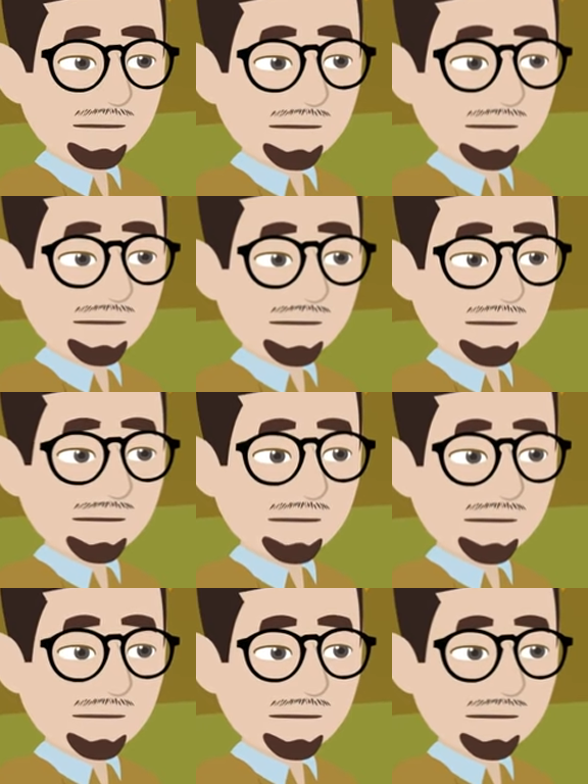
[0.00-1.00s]

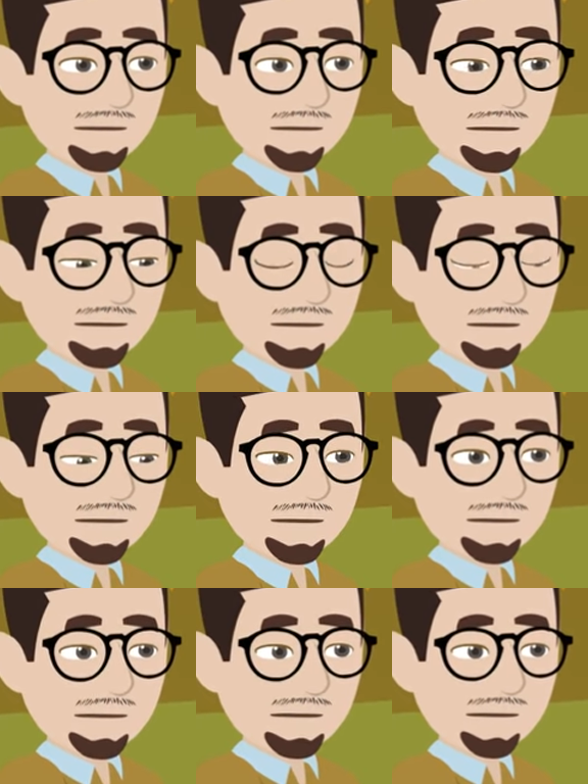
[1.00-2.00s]

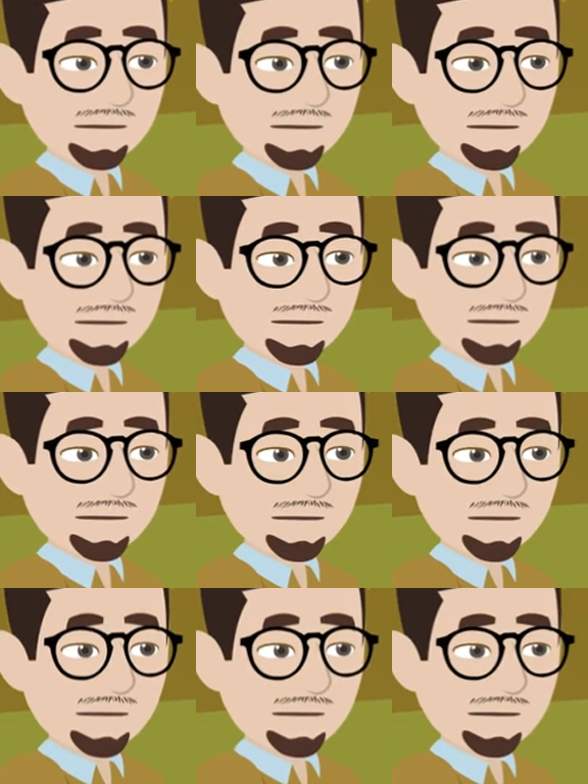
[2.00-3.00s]

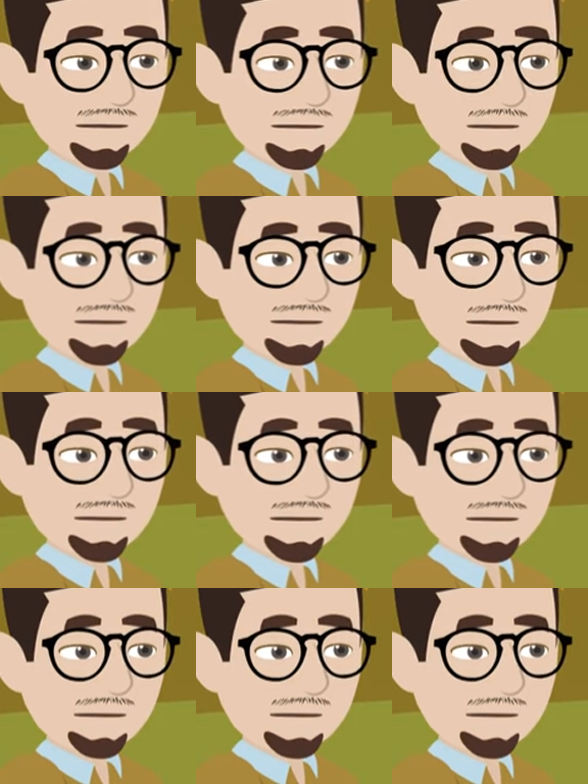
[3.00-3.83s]
The person shown says nothing.